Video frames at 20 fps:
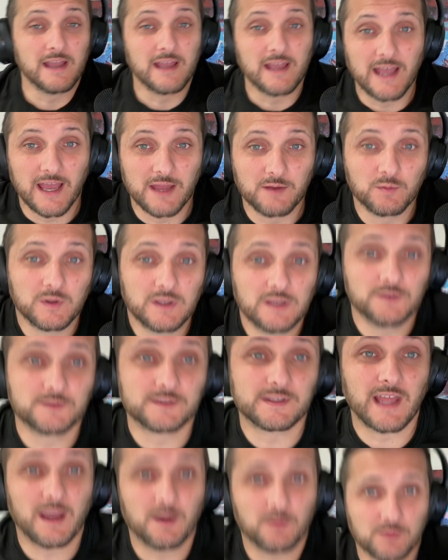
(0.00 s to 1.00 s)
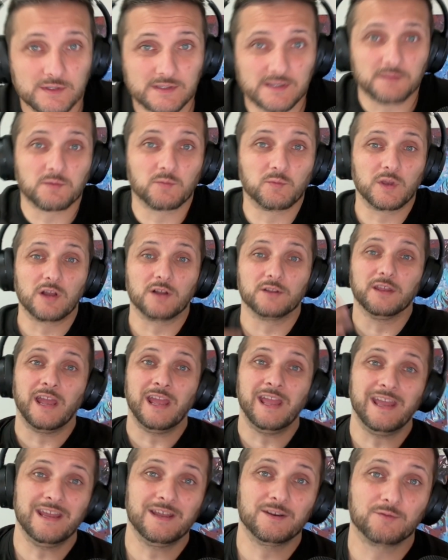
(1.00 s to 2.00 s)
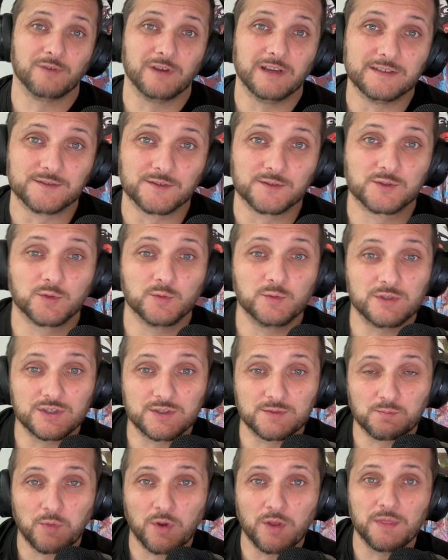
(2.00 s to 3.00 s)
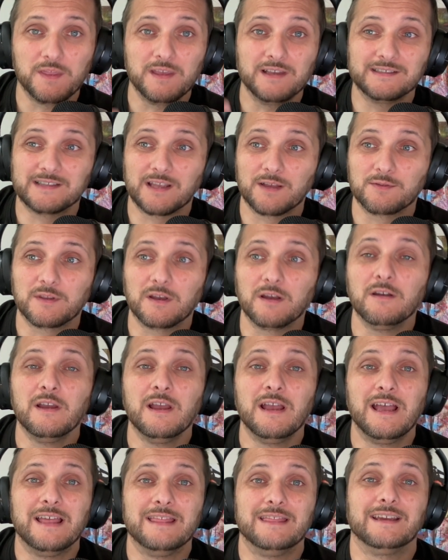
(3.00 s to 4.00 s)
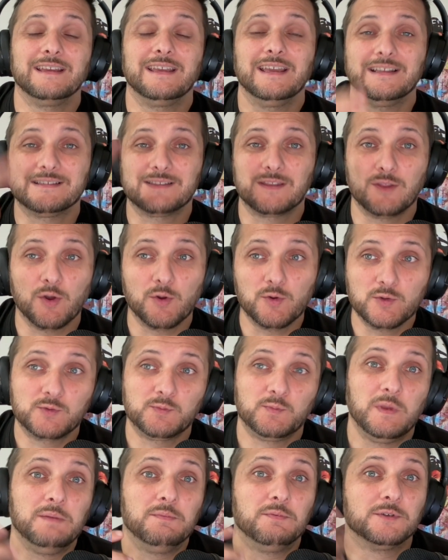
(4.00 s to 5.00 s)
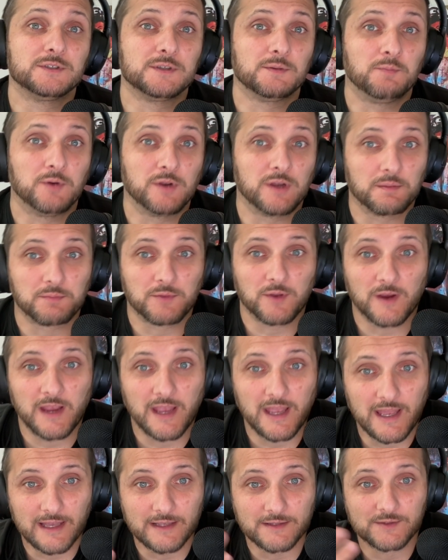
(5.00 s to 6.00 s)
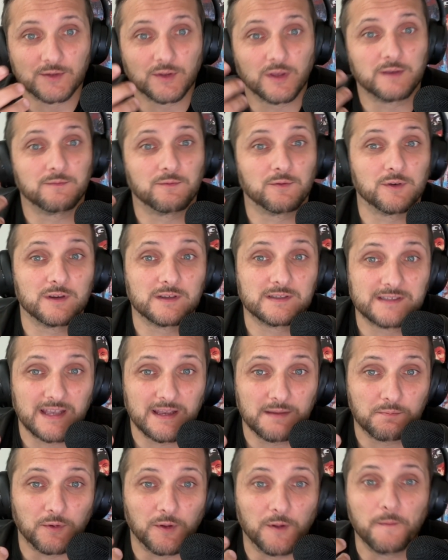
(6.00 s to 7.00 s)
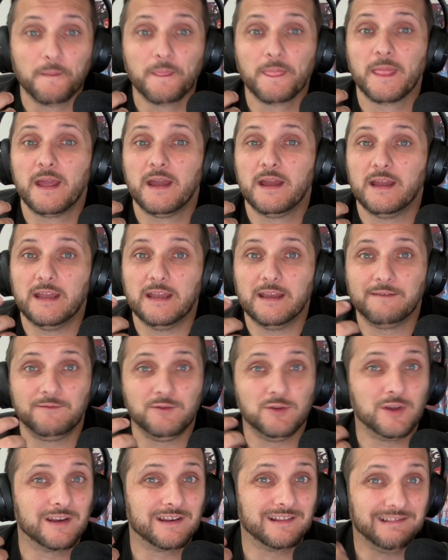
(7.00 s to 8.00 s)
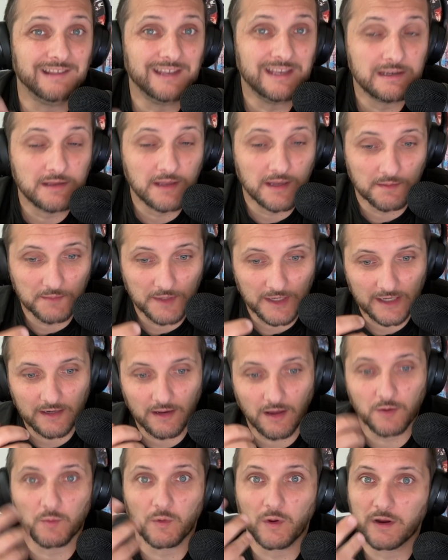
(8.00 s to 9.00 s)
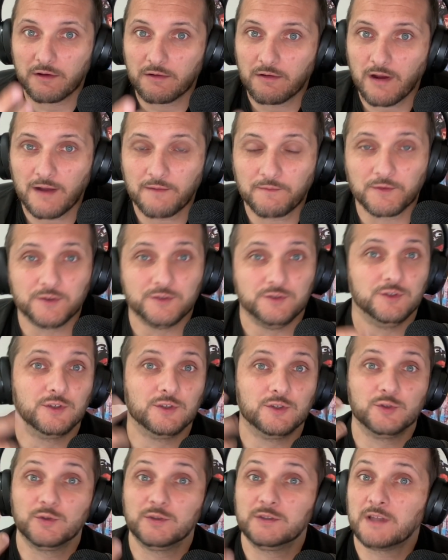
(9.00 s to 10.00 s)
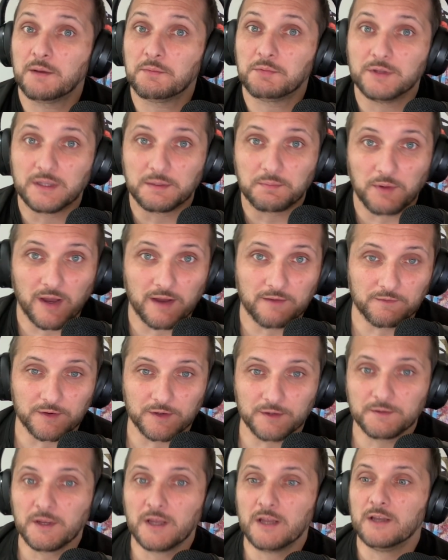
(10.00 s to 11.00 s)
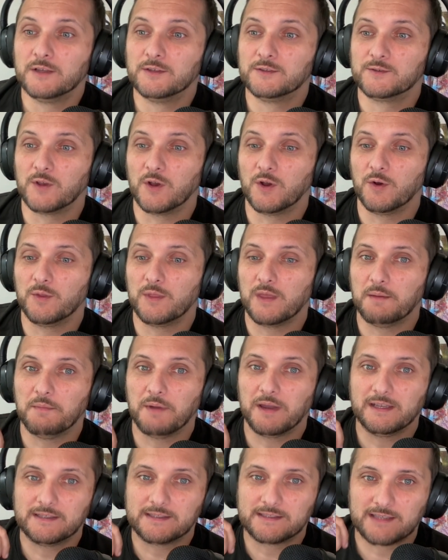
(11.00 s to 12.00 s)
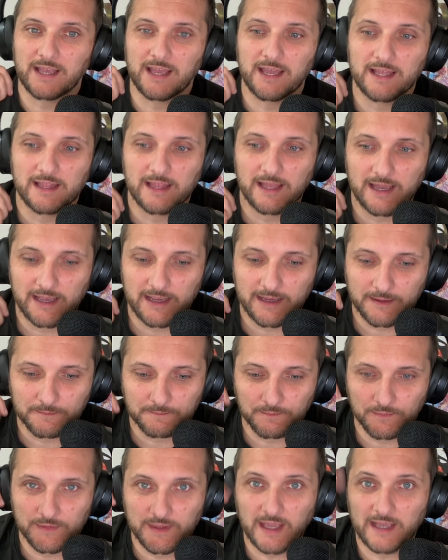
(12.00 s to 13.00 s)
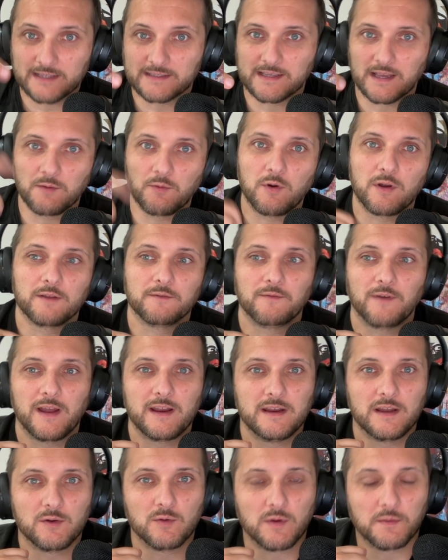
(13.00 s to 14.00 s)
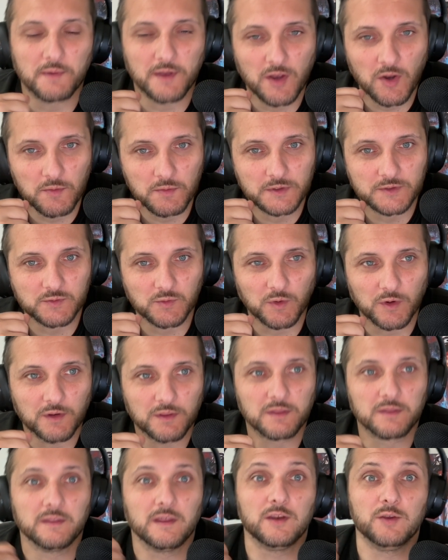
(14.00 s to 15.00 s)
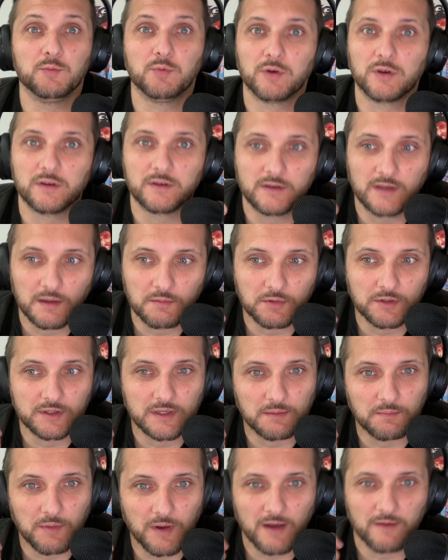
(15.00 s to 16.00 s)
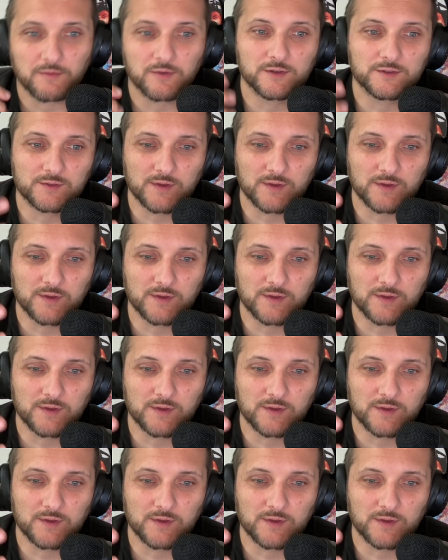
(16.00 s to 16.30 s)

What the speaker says: And we use that with something we call a hand raiser. So we just put things out there that gets those people to put up their hand. So like, for example, if you get a lead come in on one of your offers, you could do a double dip offer. So they might say like, yes, I want to find out what my home is worth. Then you put in a double dip offer.